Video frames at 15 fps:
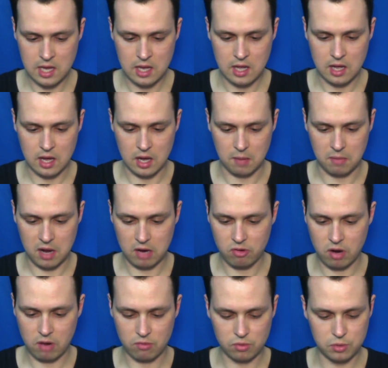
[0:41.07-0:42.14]

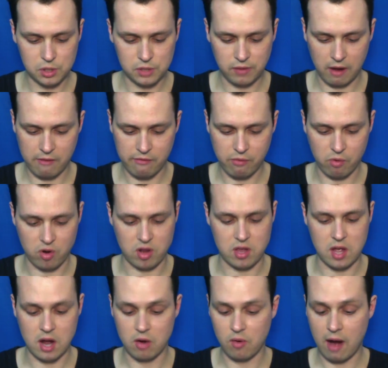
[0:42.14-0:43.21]
Baccarat Rouge
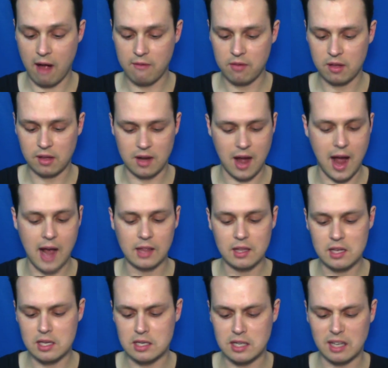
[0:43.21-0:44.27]
540, a graphic and highly
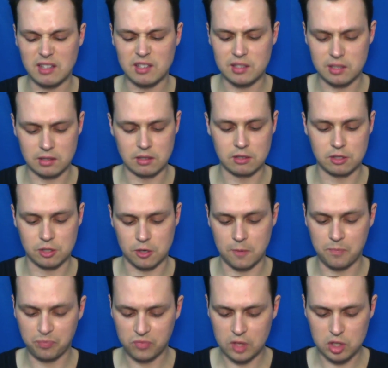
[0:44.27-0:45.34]
condensed
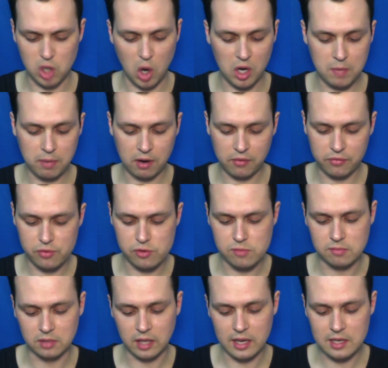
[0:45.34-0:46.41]
signature. This eau de
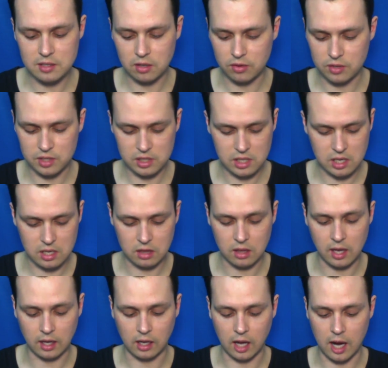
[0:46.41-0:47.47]
parfum lays on the skin
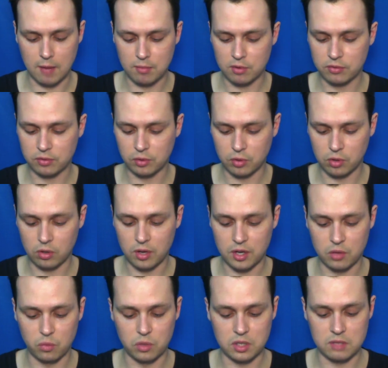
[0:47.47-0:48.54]
like an amber floral and
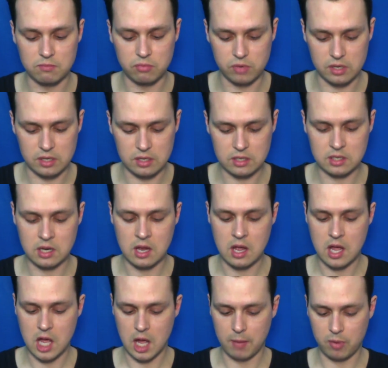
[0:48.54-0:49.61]
a woody breeze.
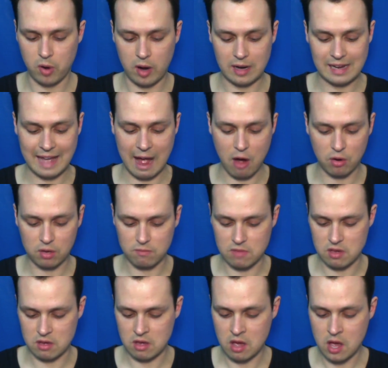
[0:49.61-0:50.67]
A poetic
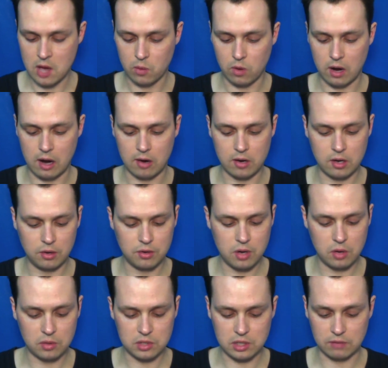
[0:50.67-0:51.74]
alchemy, where aerial
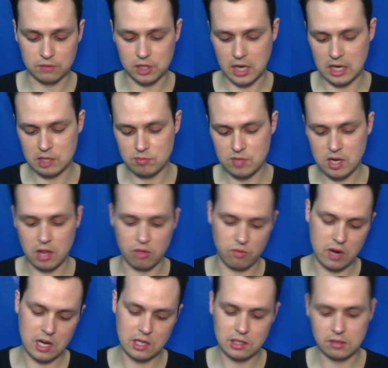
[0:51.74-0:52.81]
notes of jasmine and the
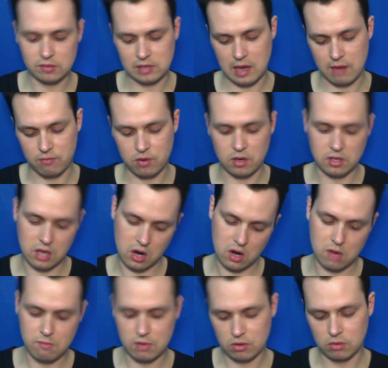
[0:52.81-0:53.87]
radiance of saffron
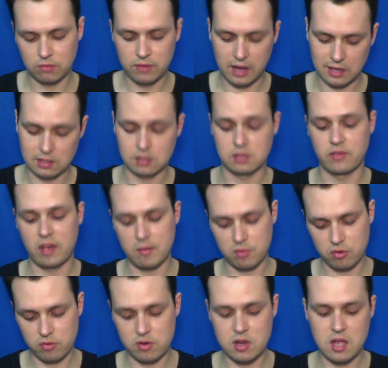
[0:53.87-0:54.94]
carry mineral facets of
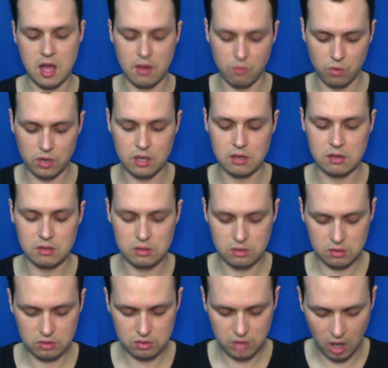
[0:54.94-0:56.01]
ambergris and woody
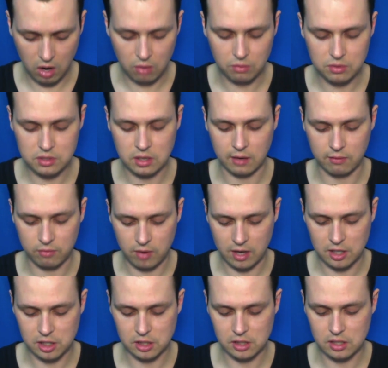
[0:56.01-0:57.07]
tones of
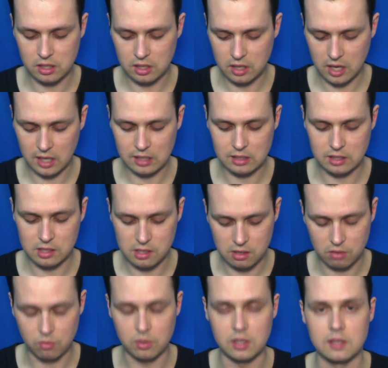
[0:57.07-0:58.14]
freshly cut
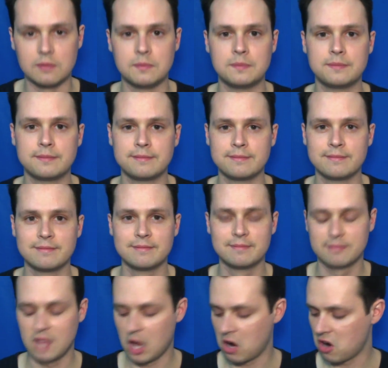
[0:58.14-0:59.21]
cedar wood.
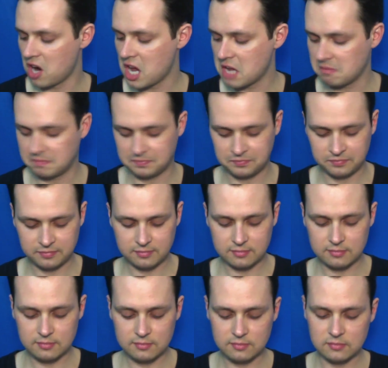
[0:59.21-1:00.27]
Alright,
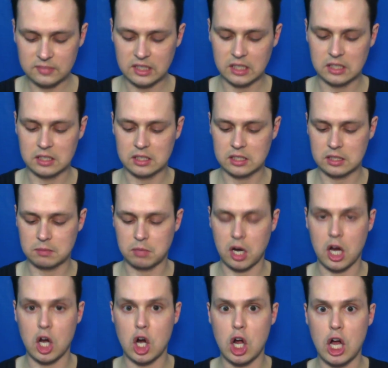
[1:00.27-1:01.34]

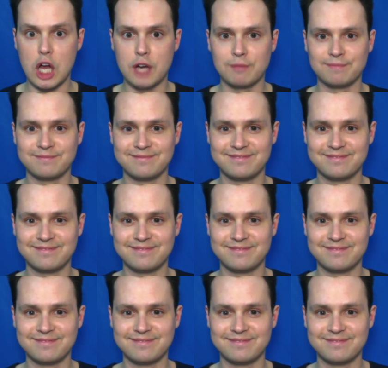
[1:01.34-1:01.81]
sprayer on.